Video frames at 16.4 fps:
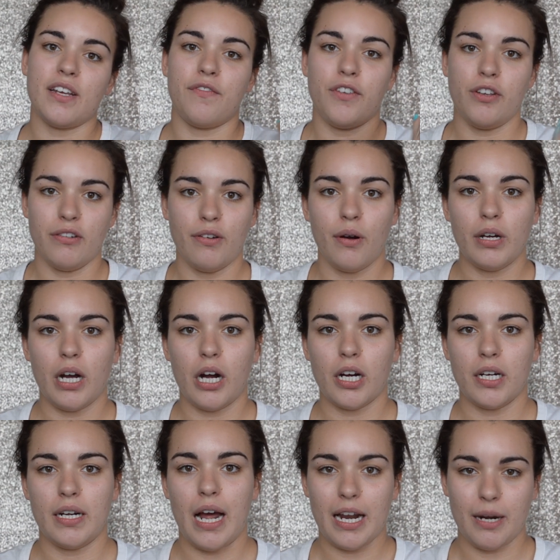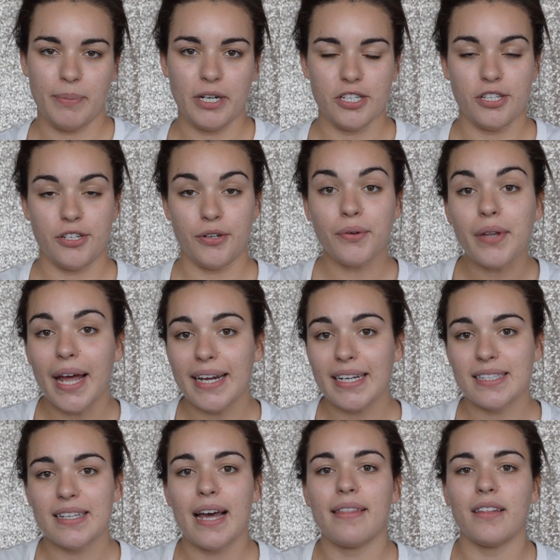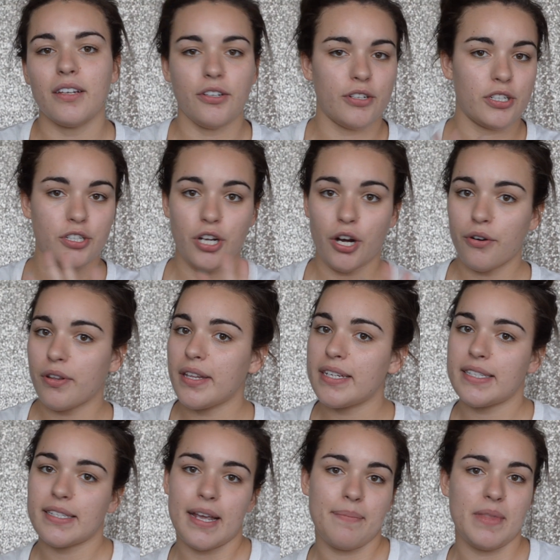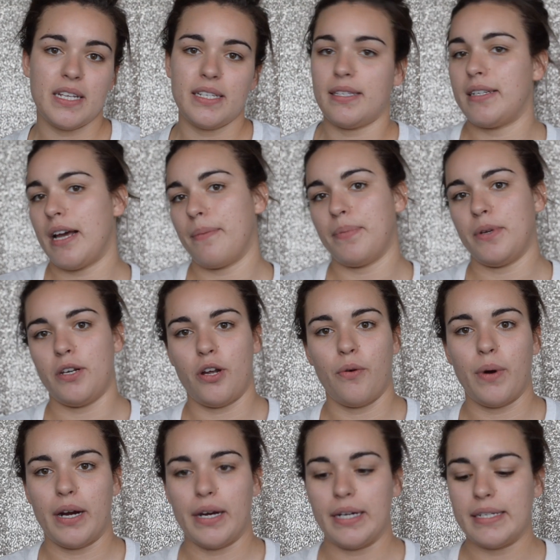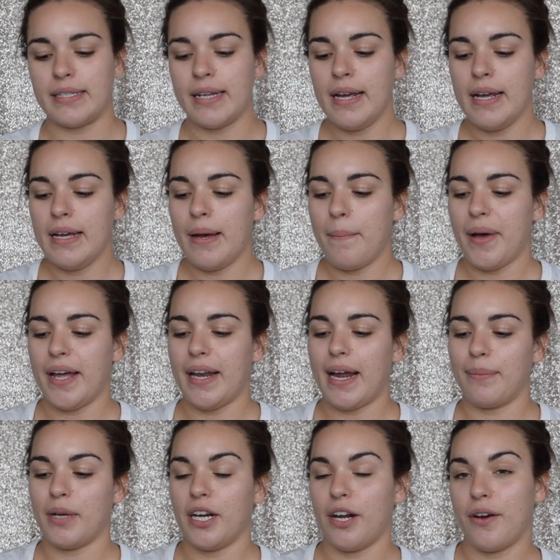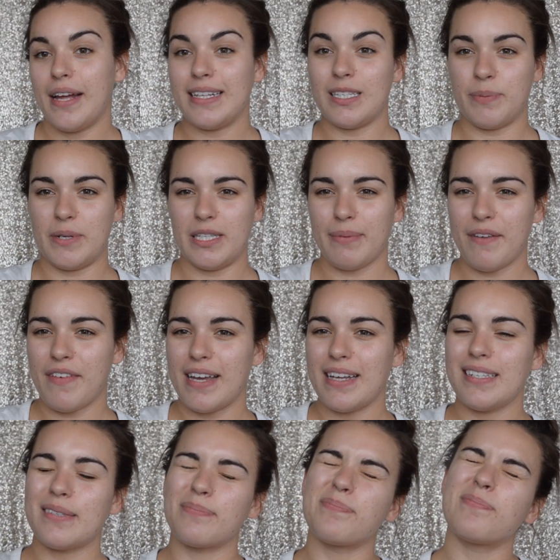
If you are not a person who likes that, then you can totally skip this step, no worries. But I'm going to go ahead and spritz my face.